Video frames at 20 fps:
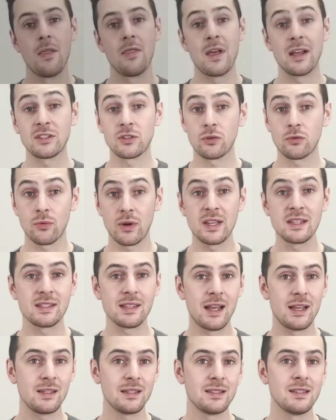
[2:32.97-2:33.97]
That's a great
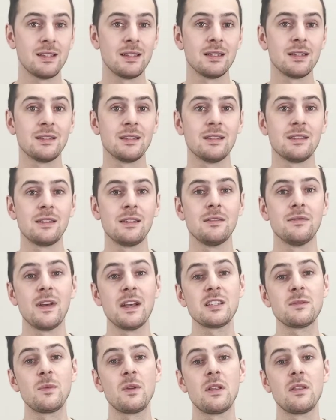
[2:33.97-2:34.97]
sign to see consistent
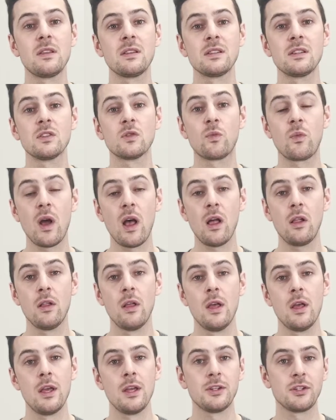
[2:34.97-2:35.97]
investment in this as
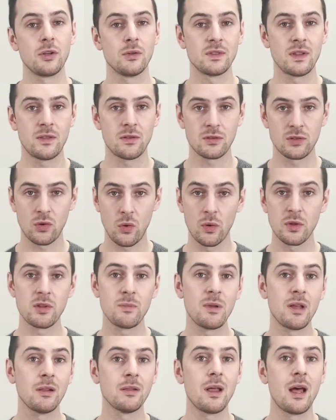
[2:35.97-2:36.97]
well. It shows that there's going
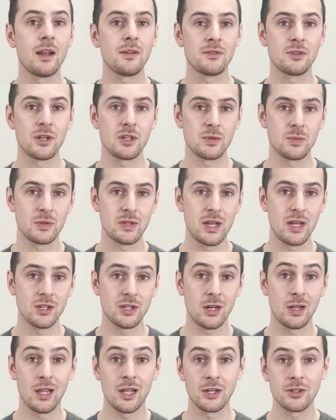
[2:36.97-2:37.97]
to be a lot of
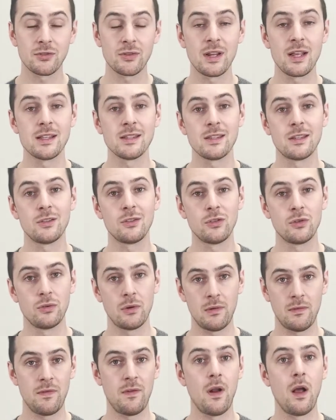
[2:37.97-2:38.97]
transportation, a lot of transit to
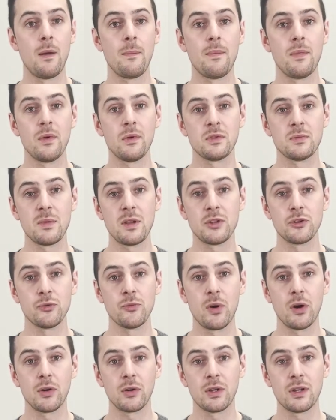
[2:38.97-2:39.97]
and from those major
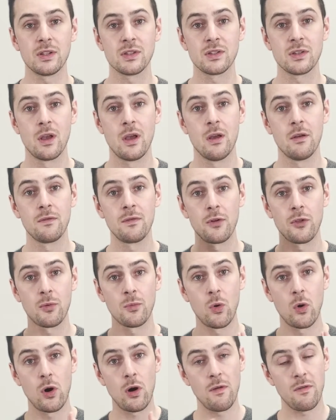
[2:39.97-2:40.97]
markets.
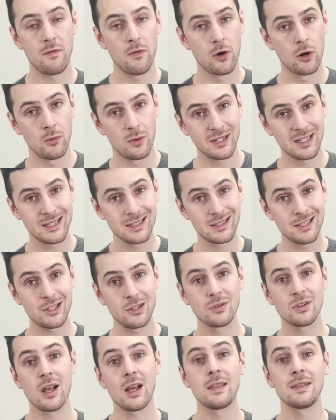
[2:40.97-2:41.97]
Furthermore, 401
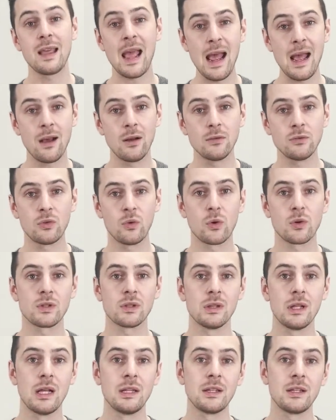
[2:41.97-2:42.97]
continues on down towards
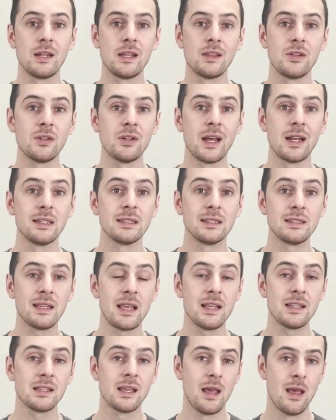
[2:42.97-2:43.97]
London and the United
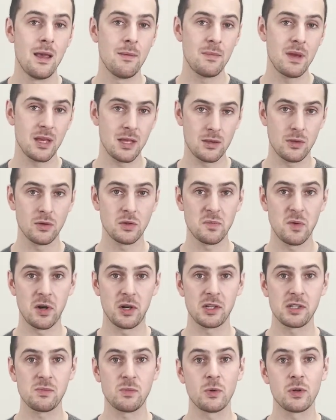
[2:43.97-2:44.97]
States, making those
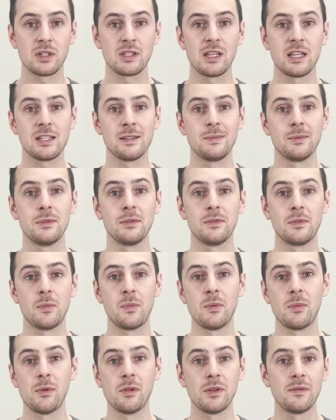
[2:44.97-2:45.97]
markets more accessible for
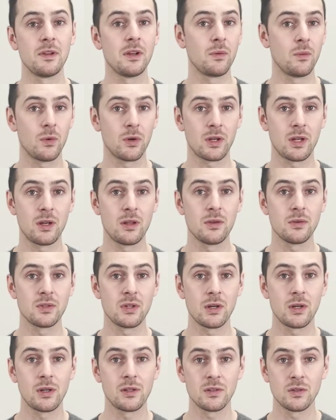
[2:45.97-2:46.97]
people living and working in those
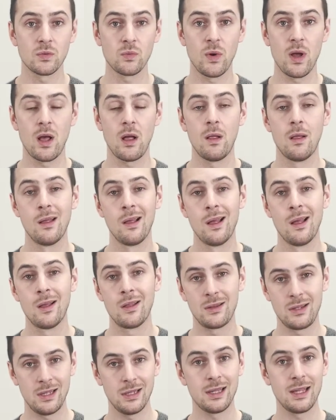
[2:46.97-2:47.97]
areas as well.
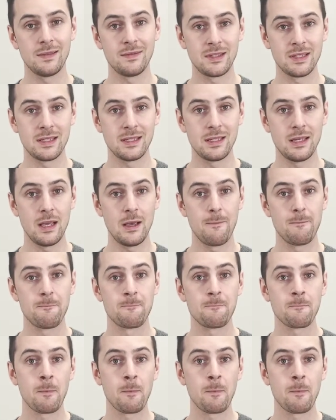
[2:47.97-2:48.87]
You'll love to see it.